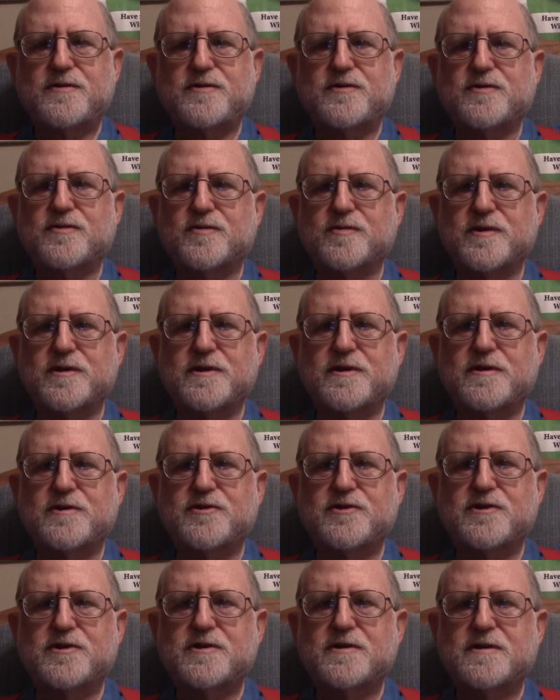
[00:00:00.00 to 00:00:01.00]
to
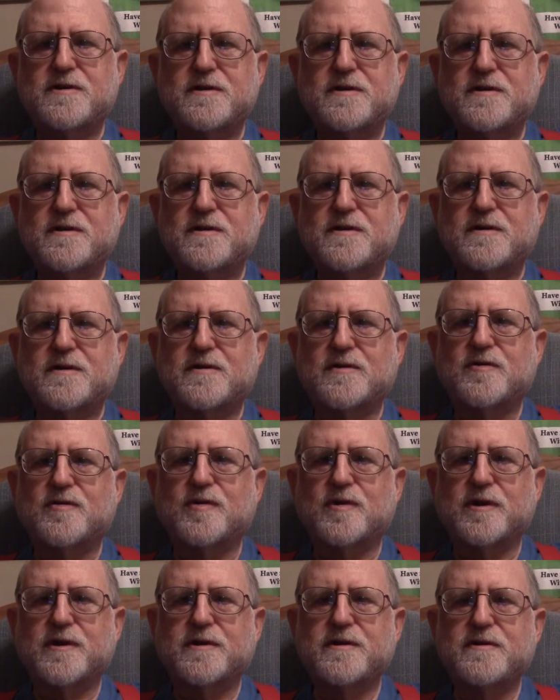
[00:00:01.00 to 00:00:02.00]
each
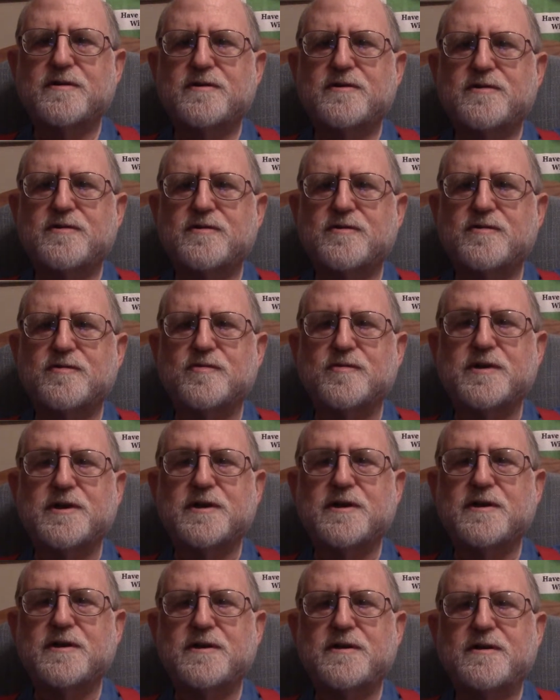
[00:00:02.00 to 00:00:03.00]
according to
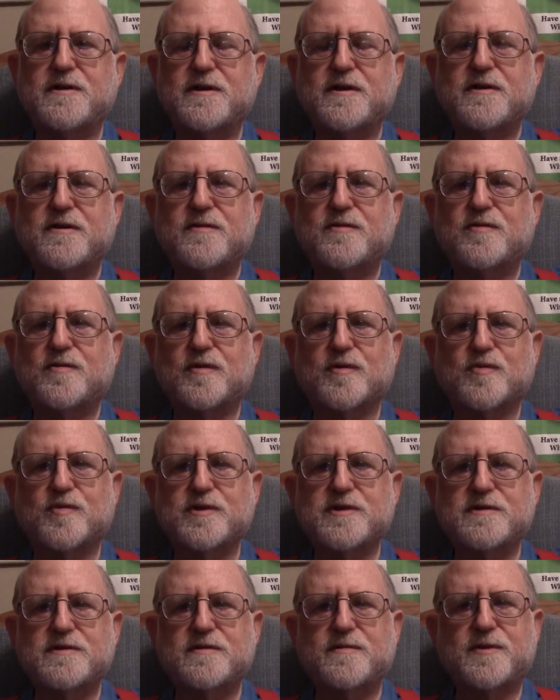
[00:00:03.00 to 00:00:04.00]
need or
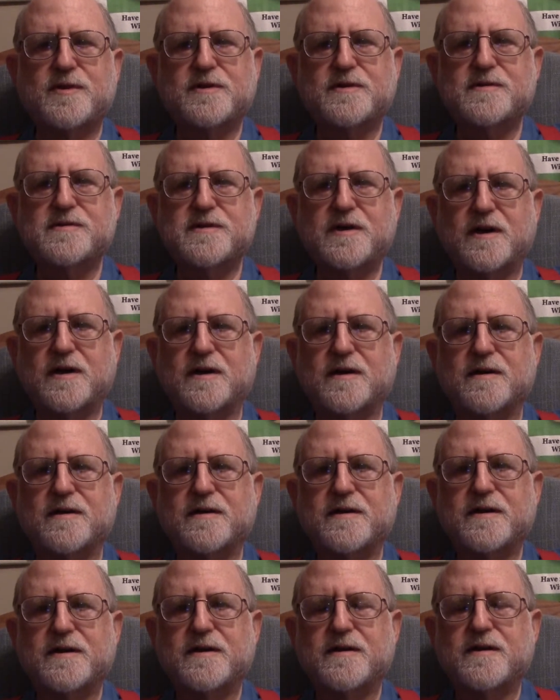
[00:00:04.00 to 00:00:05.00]
reasonable desire,